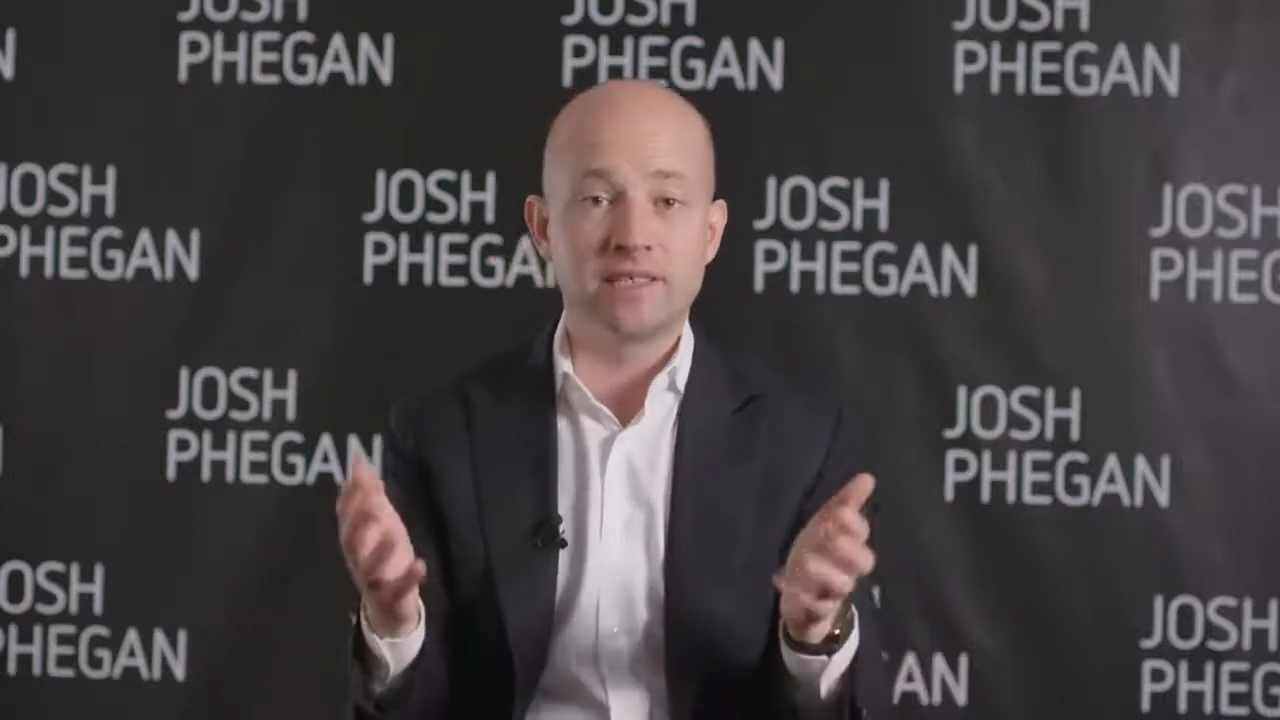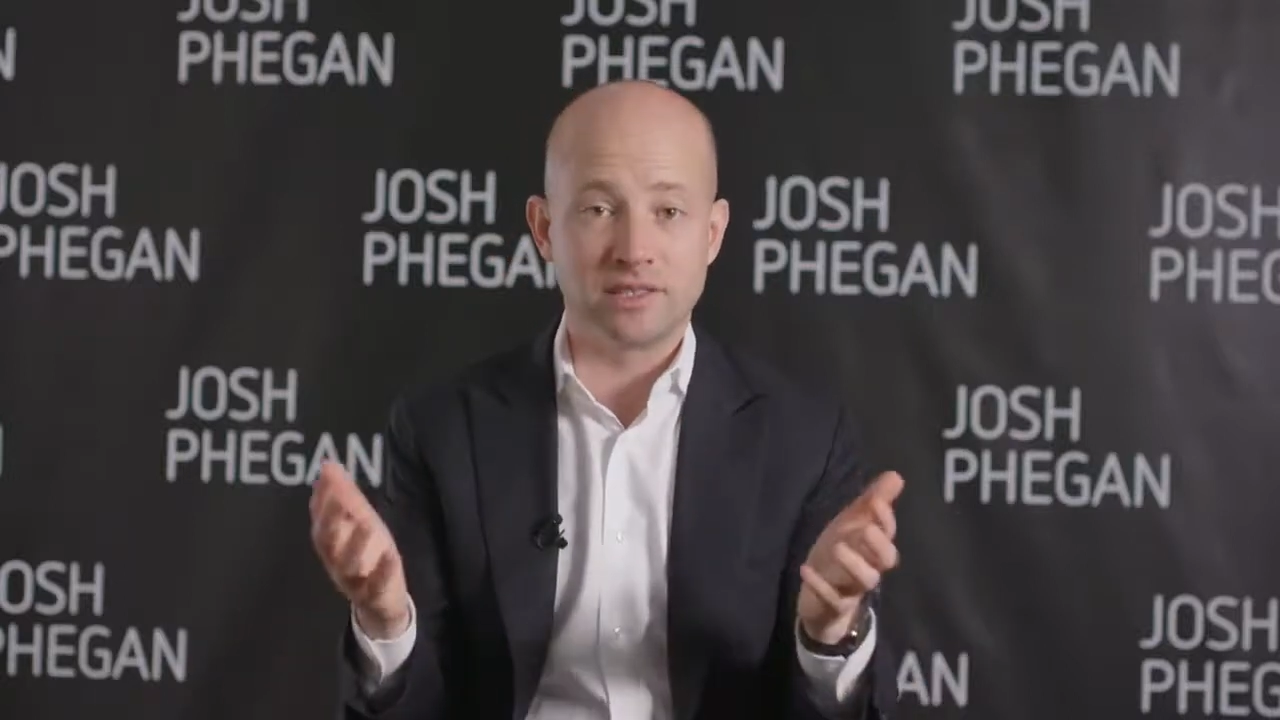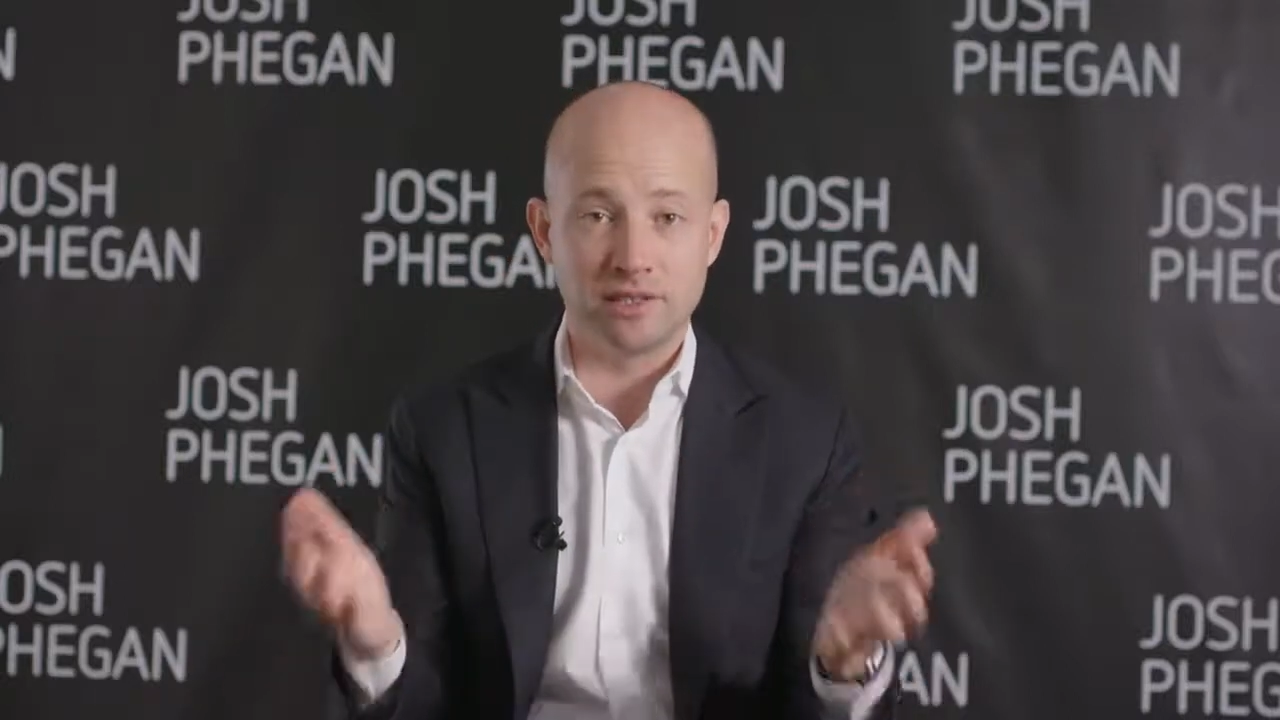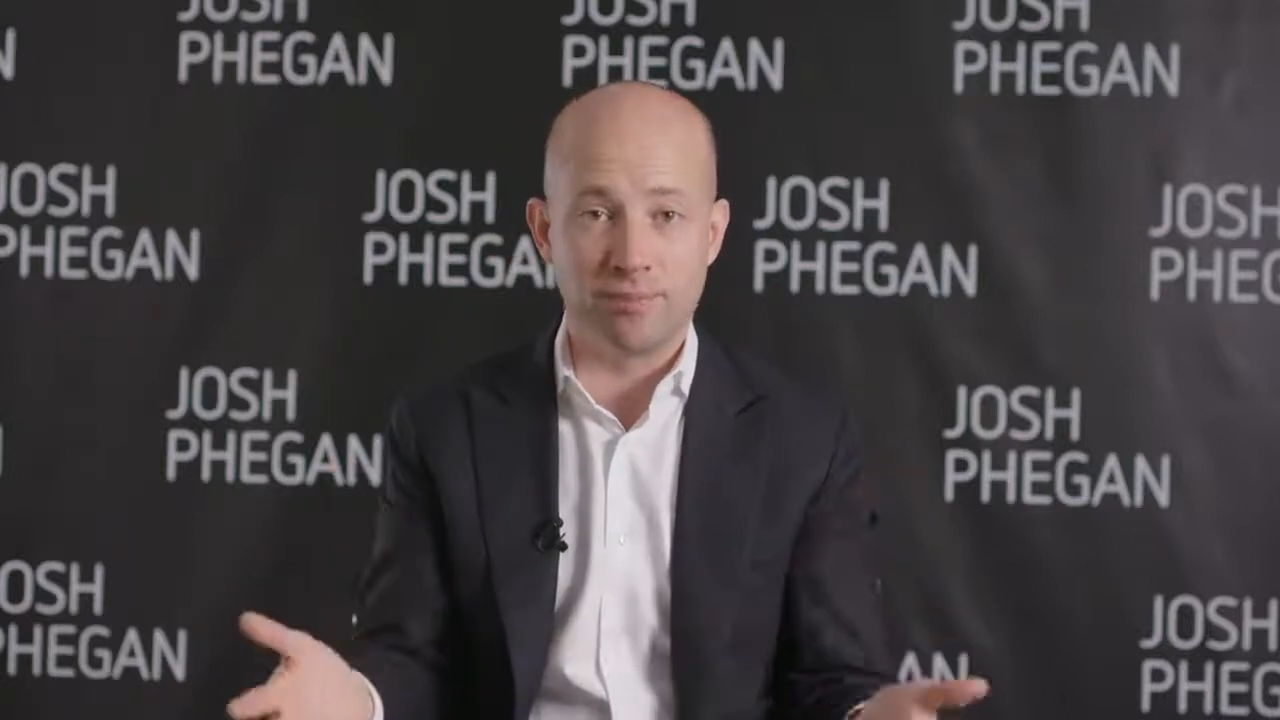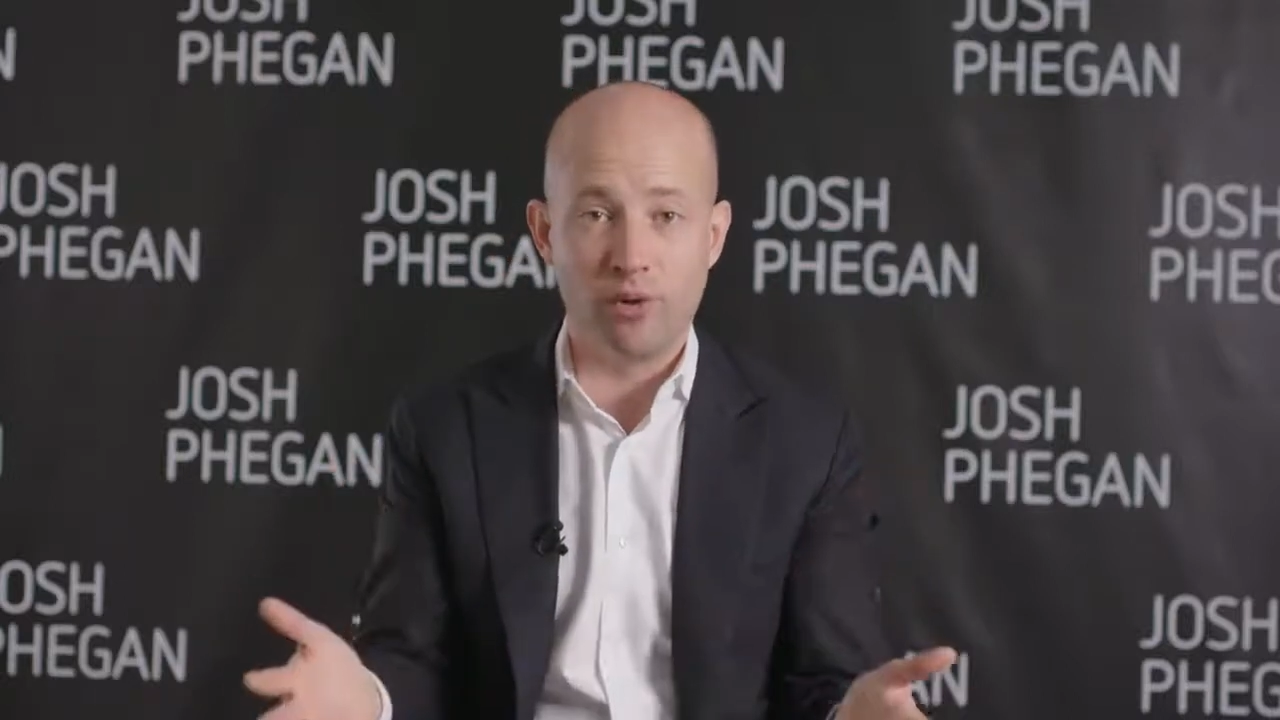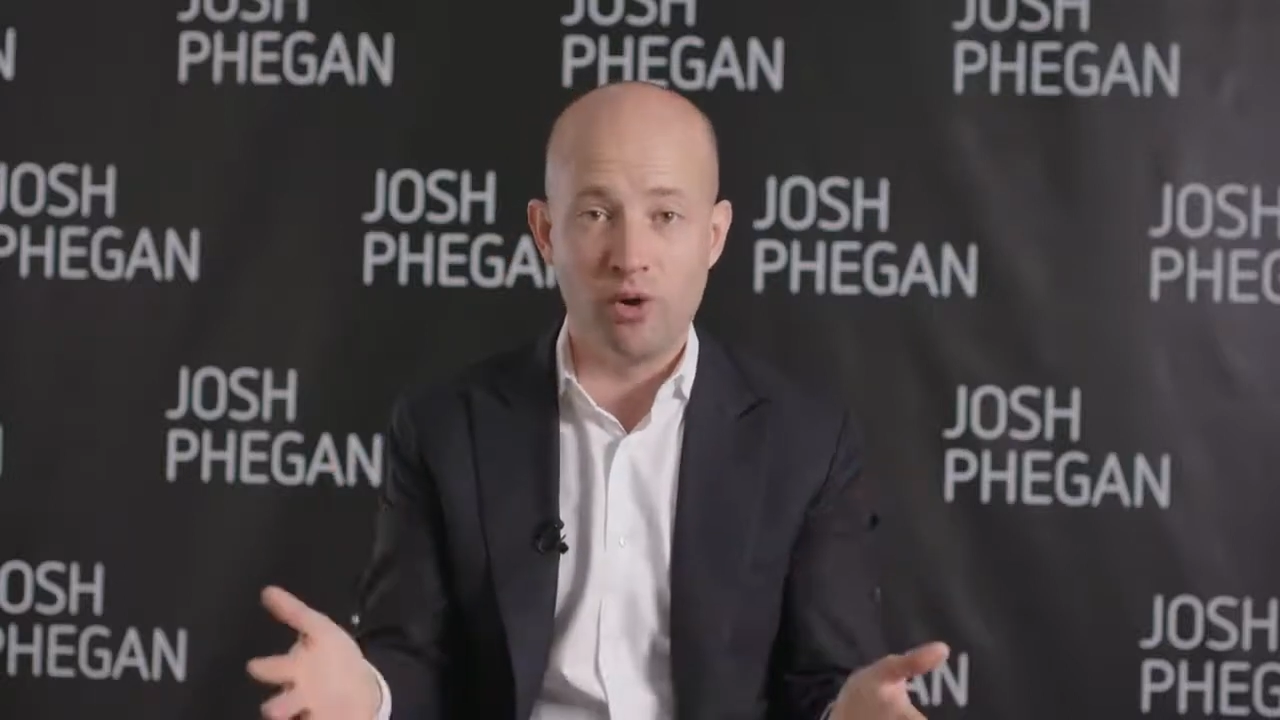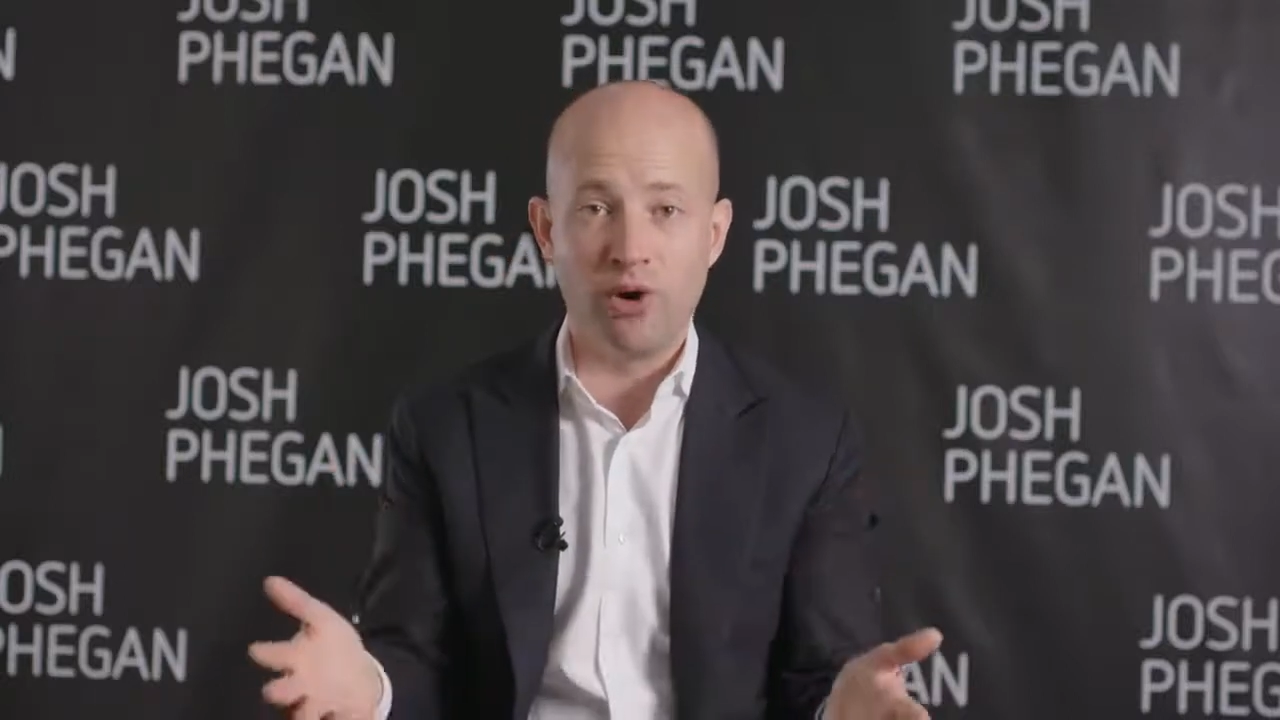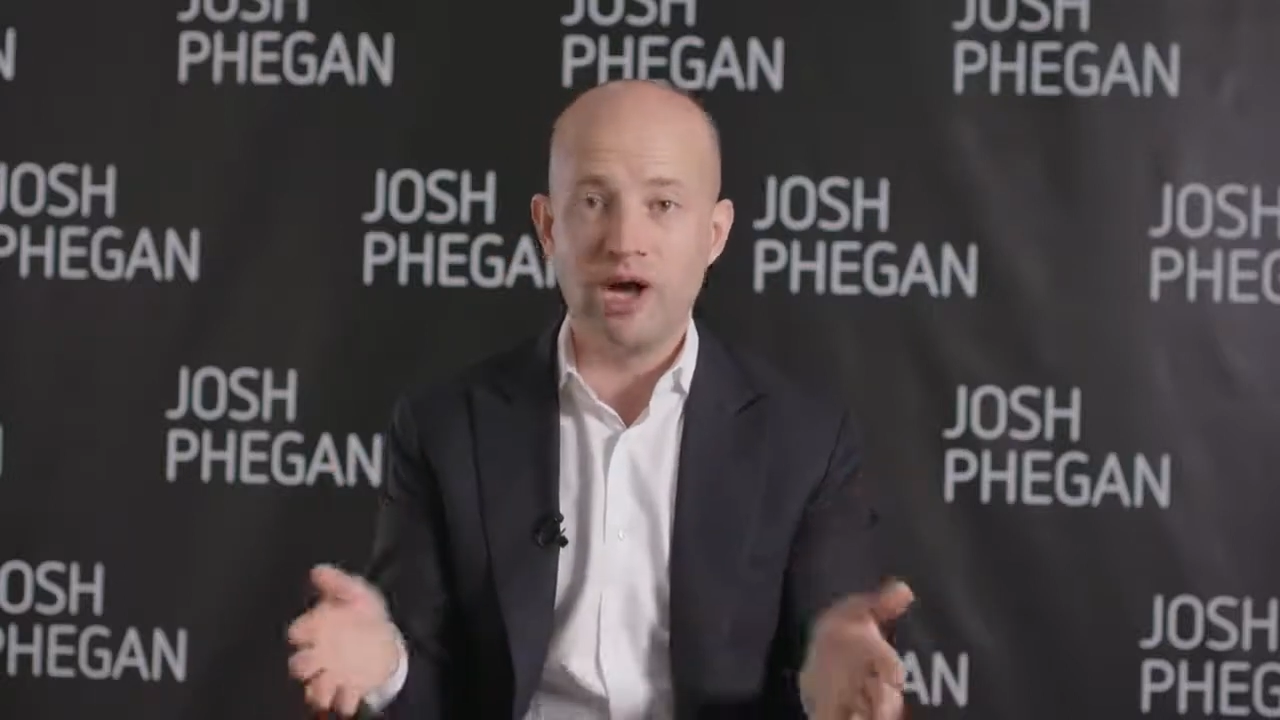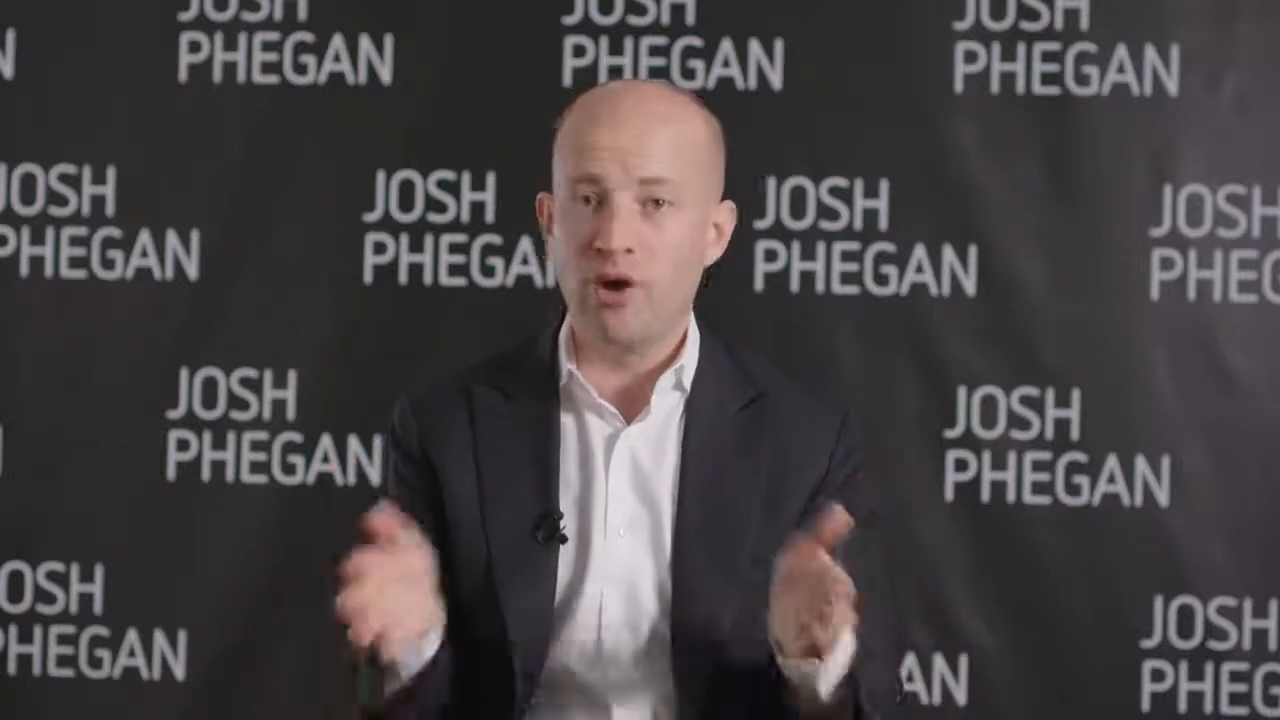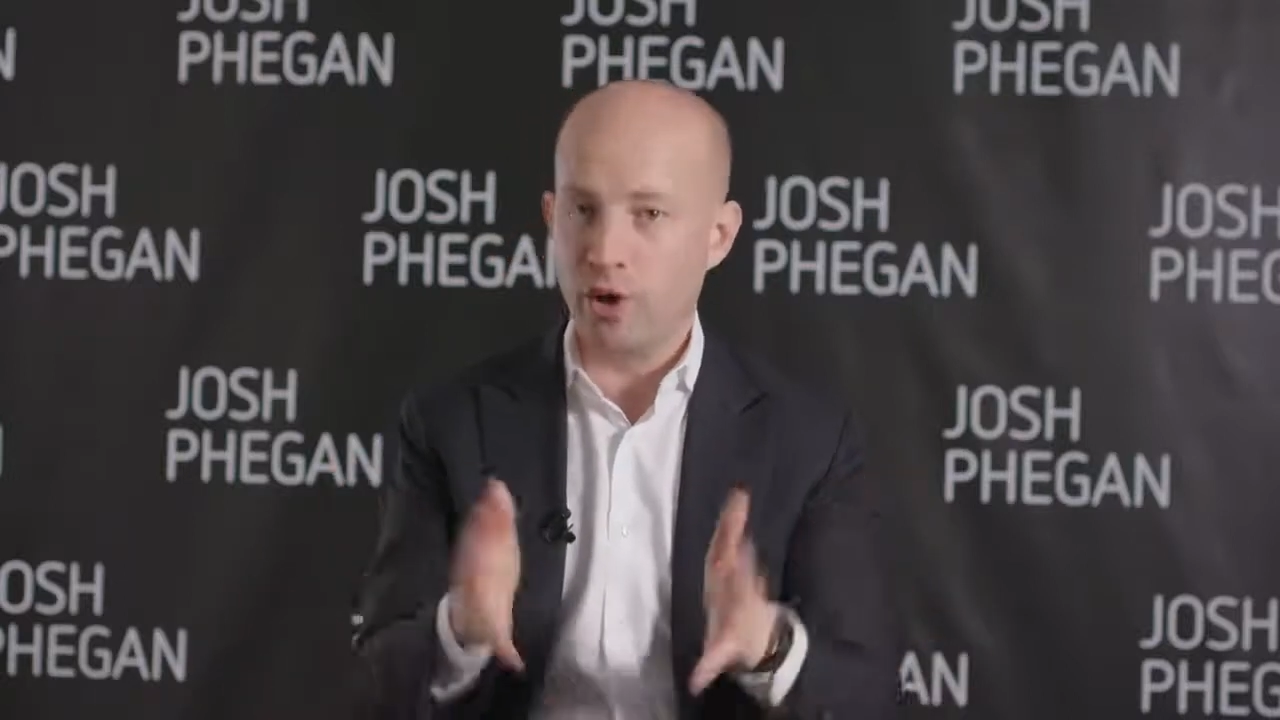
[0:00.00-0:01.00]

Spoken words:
that support